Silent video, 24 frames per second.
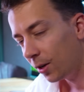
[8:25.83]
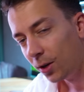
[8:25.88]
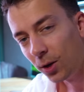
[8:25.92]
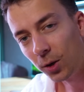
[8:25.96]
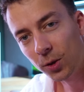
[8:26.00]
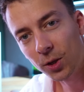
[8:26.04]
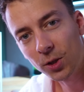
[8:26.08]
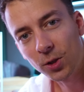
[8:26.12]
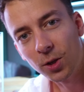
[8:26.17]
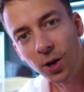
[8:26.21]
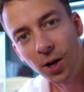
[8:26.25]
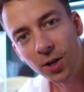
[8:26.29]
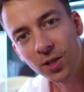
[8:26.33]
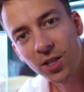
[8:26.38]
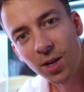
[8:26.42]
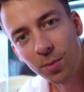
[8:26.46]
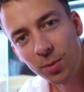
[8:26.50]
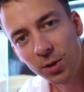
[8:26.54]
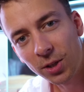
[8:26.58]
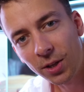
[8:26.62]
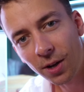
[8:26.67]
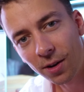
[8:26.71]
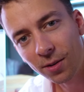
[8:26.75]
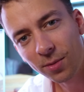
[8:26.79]
Okay, so the hardscape
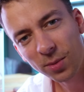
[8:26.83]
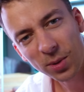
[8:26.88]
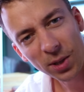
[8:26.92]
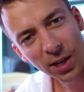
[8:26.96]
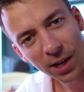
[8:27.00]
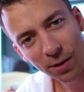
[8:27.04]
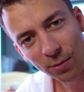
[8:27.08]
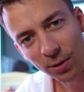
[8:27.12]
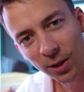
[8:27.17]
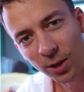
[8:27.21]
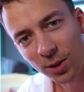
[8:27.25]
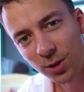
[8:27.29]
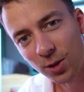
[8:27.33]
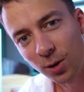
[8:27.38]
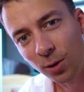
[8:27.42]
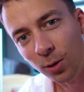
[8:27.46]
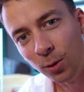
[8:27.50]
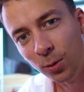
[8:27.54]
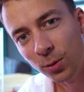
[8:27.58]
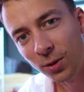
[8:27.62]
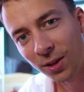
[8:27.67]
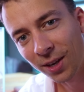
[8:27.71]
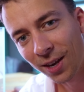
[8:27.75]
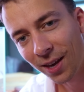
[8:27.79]
is done, everything's
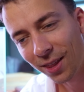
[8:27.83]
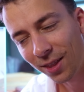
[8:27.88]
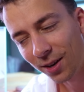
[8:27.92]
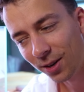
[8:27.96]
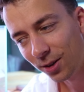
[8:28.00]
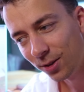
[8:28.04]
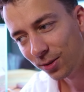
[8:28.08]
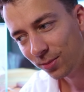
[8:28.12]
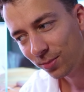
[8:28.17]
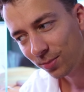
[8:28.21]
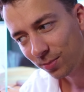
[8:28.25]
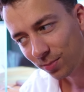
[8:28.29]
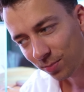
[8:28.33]
glued together.